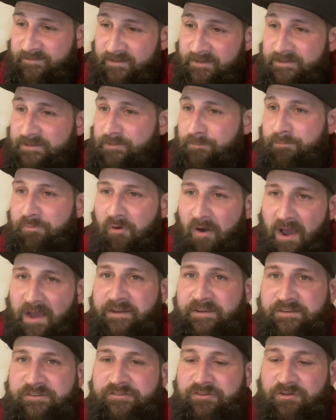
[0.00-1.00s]
you pride
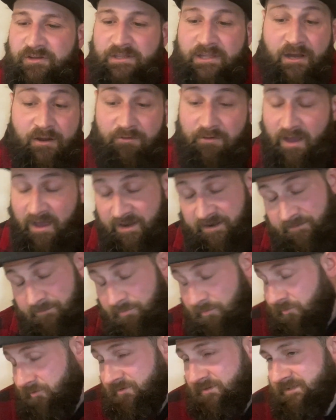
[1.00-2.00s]
and joy Lowrider,
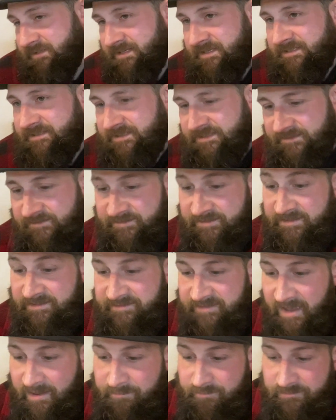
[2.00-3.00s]
but these things
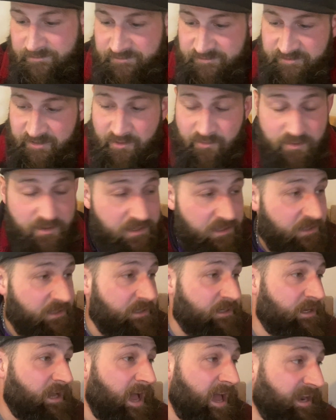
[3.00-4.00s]
happen. So
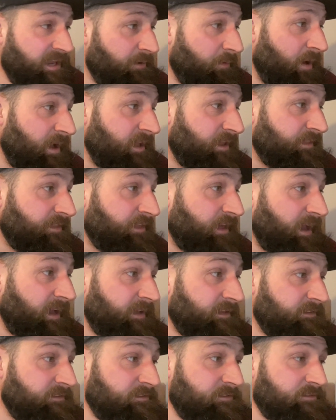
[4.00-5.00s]
anyway, that
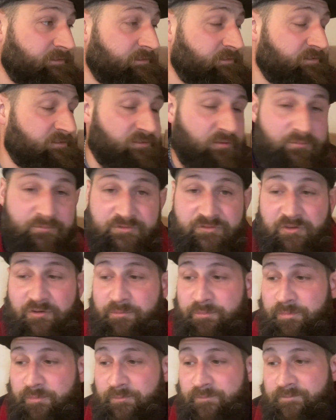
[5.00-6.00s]
sums
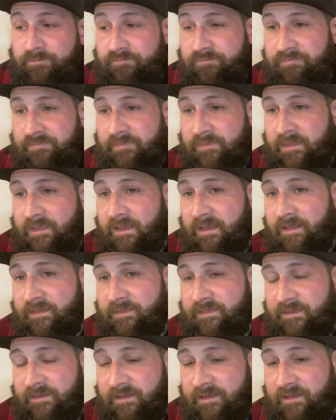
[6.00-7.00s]
up
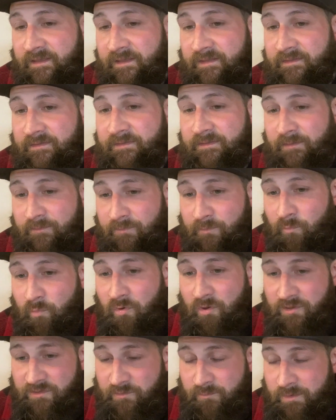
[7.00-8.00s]
the
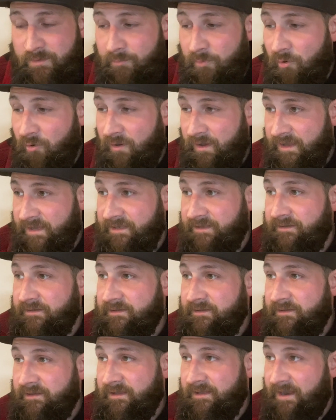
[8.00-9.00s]
work that we put in
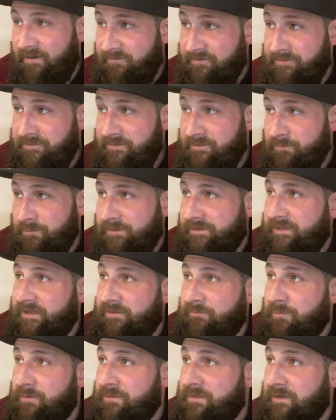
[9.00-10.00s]
and everything that we
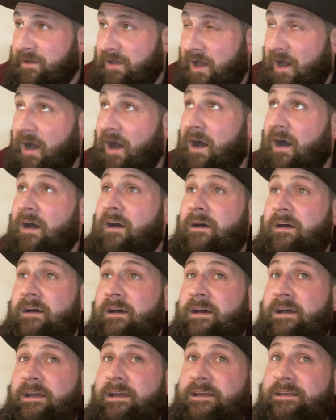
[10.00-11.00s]
did with the car.
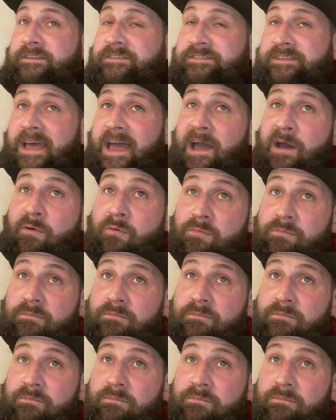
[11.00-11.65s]
It is now